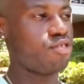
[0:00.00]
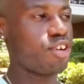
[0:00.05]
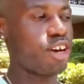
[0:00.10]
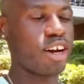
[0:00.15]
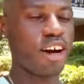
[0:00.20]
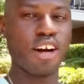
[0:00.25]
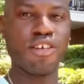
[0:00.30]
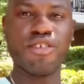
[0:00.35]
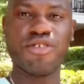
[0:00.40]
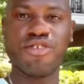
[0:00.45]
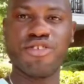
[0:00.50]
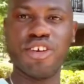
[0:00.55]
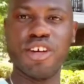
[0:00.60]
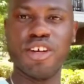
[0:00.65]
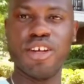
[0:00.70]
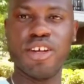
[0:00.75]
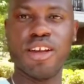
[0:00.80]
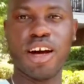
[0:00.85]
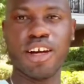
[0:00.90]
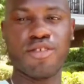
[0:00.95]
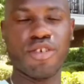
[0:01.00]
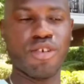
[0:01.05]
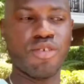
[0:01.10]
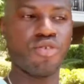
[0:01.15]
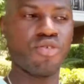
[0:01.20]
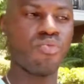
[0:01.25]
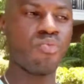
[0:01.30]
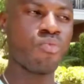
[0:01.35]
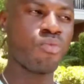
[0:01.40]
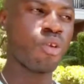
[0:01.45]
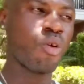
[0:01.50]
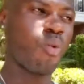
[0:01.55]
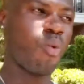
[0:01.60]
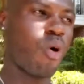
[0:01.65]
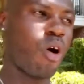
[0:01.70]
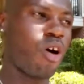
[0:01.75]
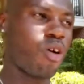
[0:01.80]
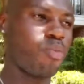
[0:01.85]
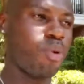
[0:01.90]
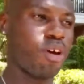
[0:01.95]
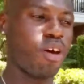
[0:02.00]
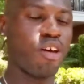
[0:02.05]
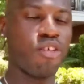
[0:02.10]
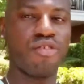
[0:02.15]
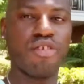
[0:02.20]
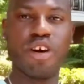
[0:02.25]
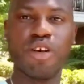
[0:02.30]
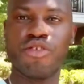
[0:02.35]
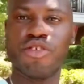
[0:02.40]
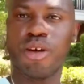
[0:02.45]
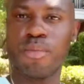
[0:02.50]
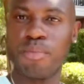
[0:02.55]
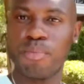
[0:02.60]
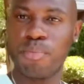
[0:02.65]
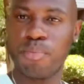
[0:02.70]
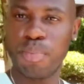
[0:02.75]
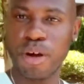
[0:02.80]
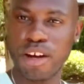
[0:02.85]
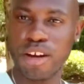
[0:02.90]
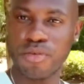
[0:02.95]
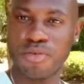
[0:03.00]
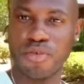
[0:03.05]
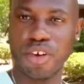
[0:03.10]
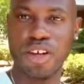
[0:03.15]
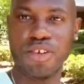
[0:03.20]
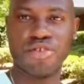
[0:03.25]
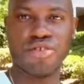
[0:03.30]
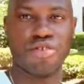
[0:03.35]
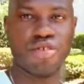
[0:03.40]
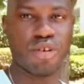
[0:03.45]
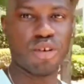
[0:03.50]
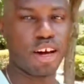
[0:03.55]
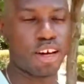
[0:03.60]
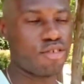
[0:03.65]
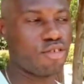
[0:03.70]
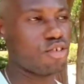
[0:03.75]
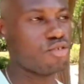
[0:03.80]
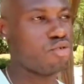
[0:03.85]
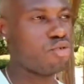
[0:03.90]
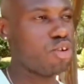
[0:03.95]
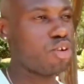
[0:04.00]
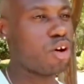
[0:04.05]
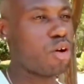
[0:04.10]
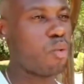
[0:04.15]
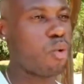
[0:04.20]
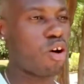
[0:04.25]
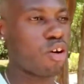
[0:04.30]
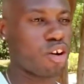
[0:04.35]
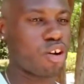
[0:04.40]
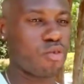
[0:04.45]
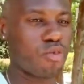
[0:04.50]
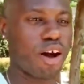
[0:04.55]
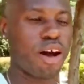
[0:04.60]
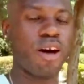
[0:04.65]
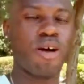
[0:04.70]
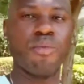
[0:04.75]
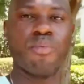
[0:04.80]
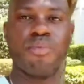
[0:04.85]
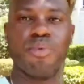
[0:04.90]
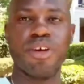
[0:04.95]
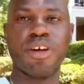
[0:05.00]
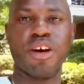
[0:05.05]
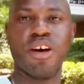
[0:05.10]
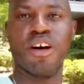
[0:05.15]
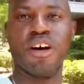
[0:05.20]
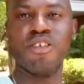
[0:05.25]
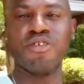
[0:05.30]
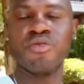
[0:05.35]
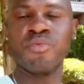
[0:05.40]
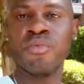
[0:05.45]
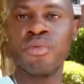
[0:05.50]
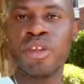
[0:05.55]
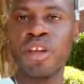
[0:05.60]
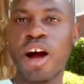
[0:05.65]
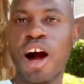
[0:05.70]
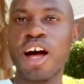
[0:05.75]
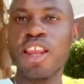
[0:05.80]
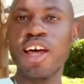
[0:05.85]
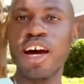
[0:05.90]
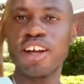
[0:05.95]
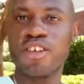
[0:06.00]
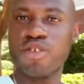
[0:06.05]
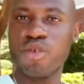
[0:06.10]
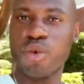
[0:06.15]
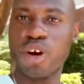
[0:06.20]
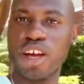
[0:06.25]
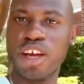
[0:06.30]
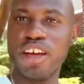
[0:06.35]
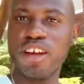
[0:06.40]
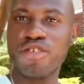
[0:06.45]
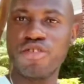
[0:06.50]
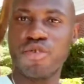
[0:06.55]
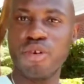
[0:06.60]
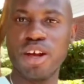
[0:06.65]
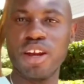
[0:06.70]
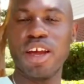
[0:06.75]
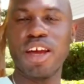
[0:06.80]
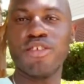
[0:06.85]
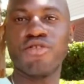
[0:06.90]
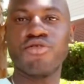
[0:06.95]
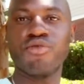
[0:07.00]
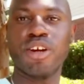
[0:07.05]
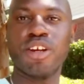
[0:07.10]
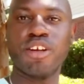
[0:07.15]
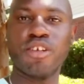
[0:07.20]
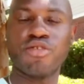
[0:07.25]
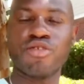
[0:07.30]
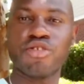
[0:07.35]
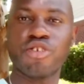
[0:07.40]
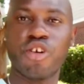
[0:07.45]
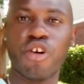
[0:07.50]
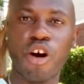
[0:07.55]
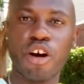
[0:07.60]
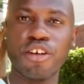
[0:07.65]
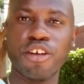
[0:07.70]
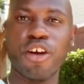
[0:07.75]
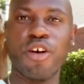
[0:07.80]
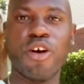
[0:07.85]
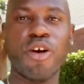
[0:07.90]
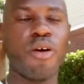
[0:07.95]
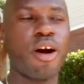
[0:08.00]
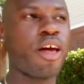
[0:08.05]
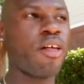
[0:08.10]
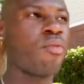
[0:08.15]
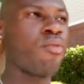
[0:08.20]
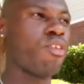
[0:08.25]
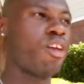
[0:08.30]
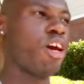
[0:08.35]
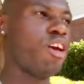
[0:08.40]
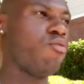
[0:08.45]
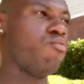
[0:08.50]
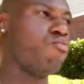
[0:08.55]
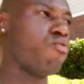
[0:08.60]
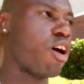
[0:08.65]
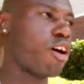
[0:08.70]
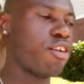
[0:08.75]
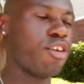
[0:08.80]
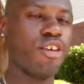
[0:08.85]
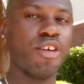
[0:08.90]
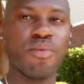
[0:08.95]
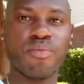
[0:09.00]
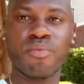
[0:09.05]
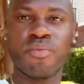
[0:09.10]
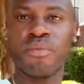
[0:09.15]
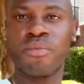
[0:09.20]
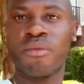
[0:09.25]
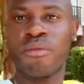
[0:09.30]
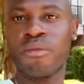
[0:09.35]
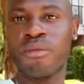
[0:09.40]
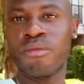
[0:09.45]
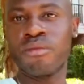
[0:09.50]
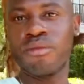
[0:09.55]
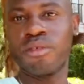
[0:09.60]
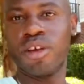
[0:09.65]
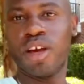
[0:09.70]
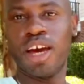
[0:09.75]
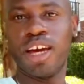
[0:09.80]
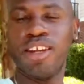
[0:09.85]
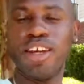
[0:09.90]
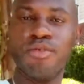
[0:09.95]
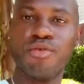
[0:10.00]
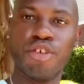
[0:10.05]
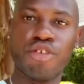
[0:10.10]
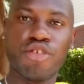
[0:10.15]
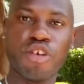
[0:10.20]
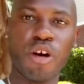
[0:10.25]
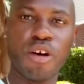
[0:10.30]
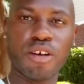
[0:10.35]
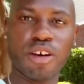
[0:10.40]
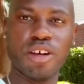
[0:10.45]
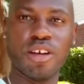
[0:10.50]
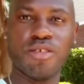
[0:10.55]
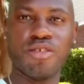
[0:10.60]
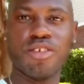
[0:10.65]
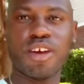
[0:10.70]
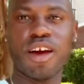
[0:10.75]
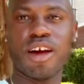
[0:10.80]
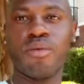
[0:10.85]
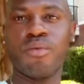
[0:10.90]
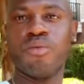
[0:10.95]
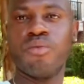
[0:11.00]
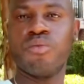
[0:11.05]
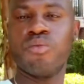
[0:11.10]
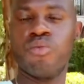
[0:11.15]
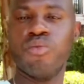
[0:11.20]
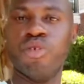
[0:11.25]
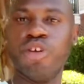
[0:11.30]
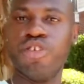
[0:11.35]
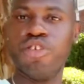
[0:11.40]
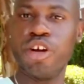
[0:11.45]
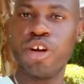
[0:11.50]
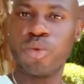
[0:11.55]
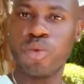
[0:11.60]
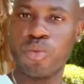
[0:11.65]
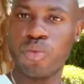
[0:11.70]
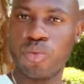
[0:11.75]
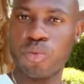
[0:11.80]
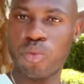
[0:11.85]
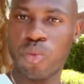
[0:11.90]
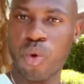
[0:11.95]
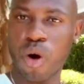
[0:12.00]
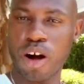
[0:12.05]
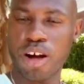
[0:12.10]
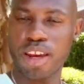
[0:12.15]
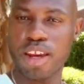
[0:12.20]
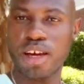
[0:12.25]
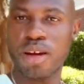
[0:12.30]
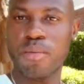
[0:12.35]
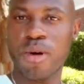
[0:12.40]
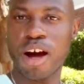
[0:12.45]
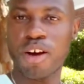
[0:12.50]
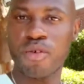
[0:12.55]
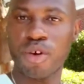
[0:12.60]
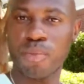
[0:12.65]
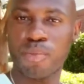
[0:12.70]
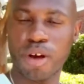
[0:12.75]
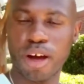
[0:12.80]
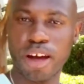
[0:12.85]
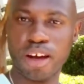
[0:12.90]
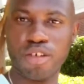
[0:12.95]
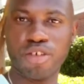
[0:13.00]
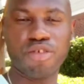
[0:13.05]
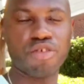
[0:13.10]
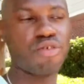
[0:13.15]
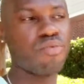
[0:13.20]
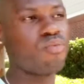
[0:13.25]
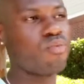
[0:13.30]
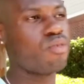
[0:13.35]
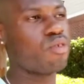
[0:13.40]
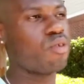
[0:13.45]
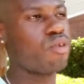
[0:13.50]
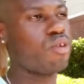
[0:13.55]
check out your city, like just walk, because there's some benefits to like just, you know, walking around. Because unlike doing HIIT training and strenuous cardio and running and even jogging, is that when you're walking at a moderate pace,